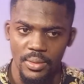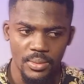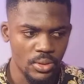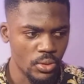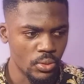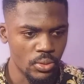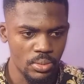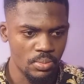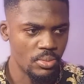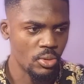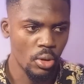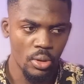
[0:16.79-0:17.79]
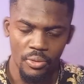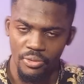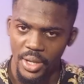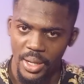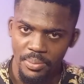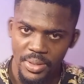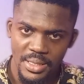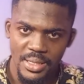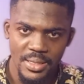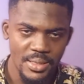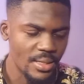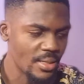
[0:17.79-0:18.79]
You talk of their
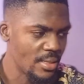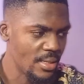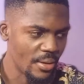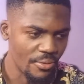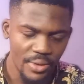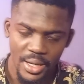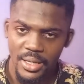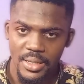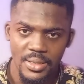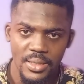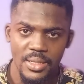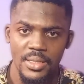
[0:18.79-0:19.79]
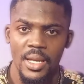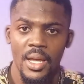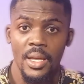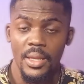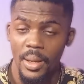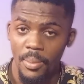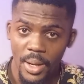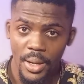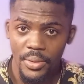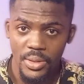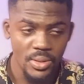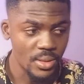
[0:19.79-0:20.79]
businesses, their finances, their
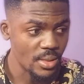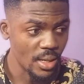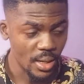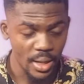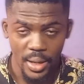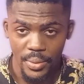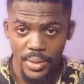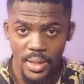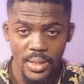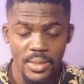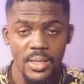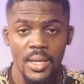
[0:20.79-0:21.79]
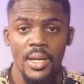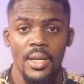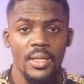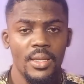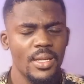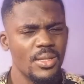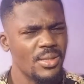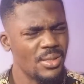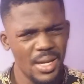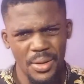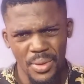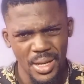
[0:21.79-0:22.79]
marriages, their careers,
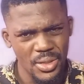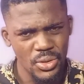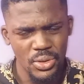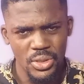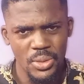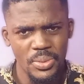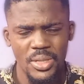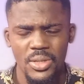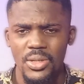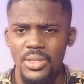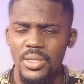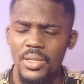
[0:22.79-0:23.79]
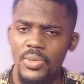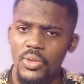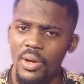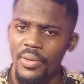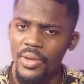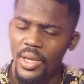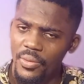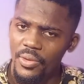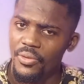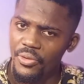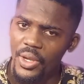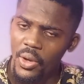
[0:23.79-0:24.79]
their relationships, they just seem to have
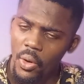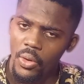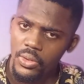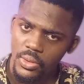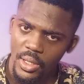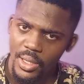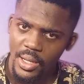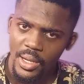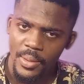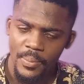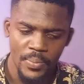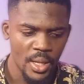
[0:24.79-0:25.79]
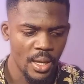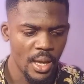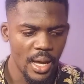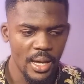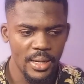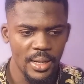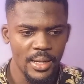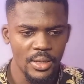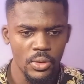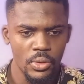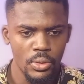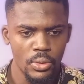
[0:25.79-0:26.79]
everything all together. And then
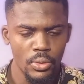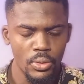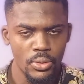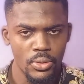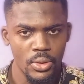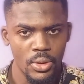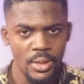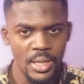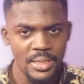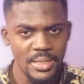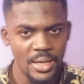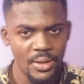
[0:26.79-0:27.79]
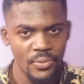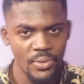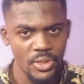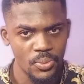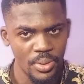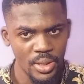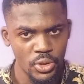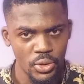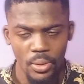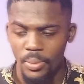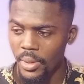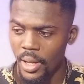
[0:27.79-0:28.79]
you look to the other side of the
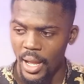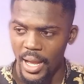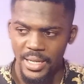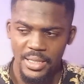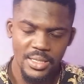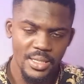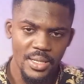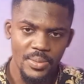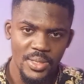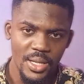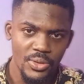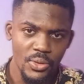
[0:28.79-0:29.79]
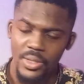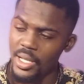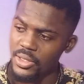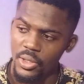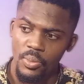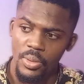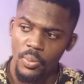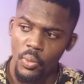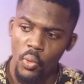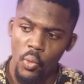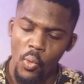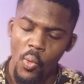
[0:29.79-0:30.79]
spectrum, and it seems as though there are some people
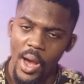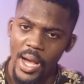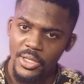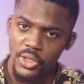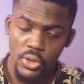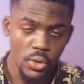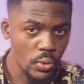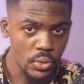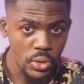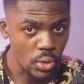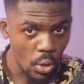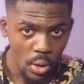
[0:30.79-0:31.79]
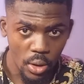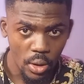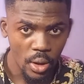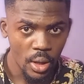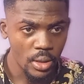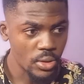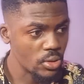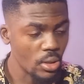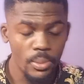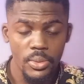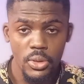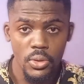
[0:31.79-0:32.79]
who are so stuck,
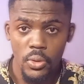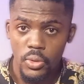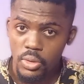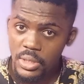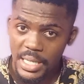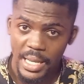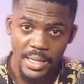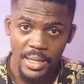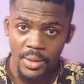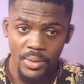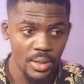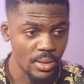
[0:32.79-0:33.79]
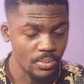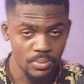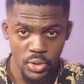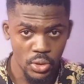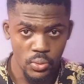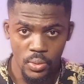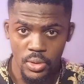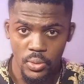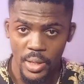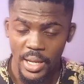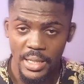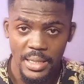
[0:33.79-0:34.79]
some so suicidal, they just want
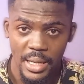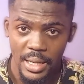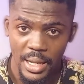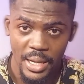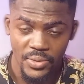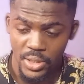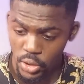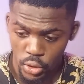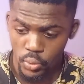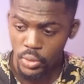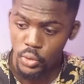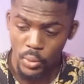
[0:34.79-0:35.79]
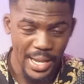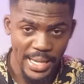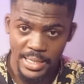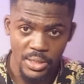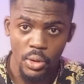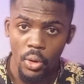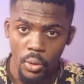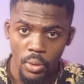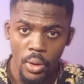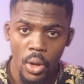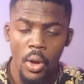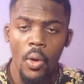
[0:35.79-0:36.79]
to end their lives, they just want to end it
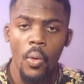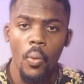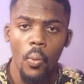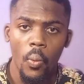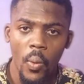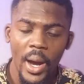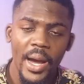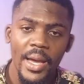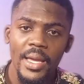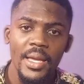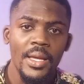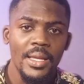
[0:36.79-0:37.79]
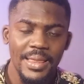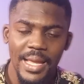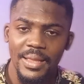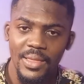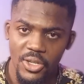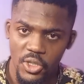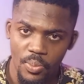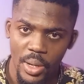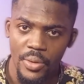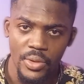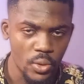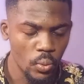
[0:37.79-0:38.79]
all. Why that
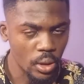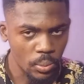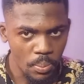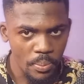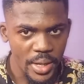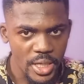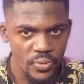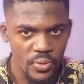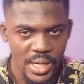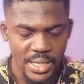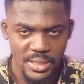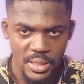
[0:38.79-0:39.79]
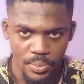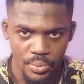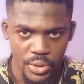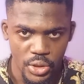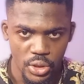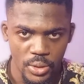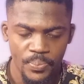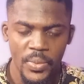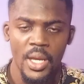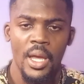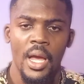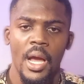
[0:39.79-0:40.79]
disparity? What makes for that separation?
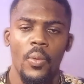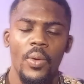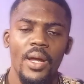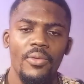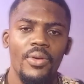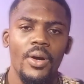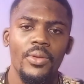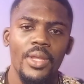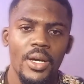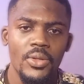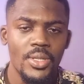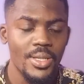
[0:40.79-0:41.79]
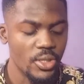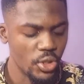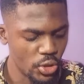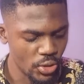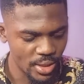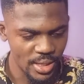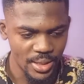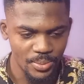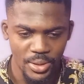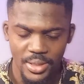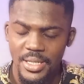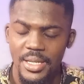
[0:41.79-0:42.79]
And what I found out is shocking,
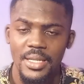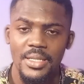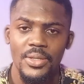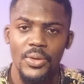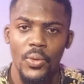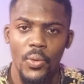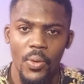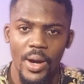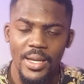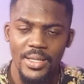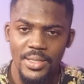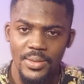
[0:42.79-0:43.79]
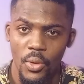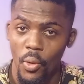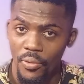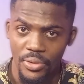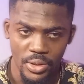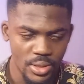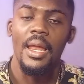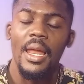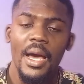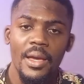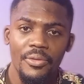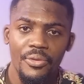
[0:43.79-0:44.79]
but yet quite obvious.
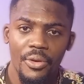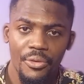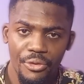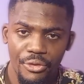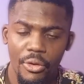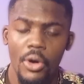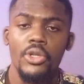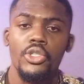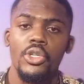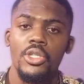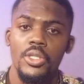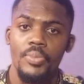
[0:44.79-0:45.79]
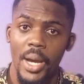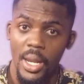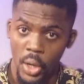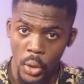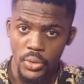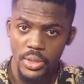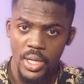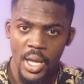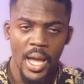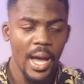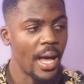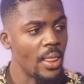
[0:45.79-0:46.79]
Life functions by laws,
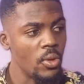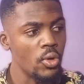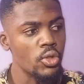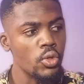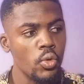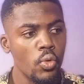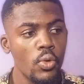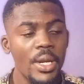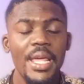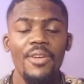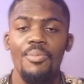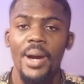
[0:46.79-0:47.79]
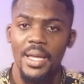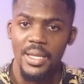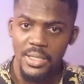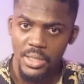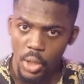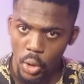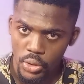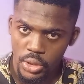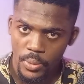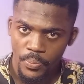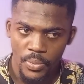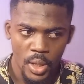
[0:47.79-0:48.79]
and those who live by these
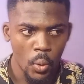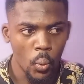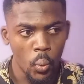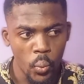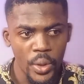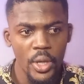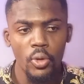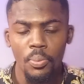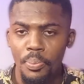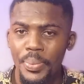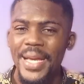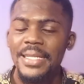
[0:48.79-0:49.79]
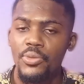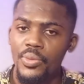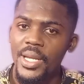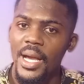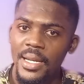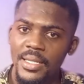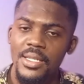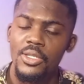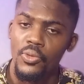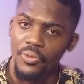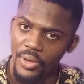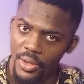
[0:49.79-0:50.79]
laws will bend reality
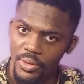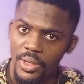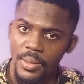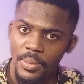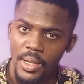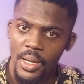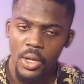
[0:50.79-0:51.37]
to favor them.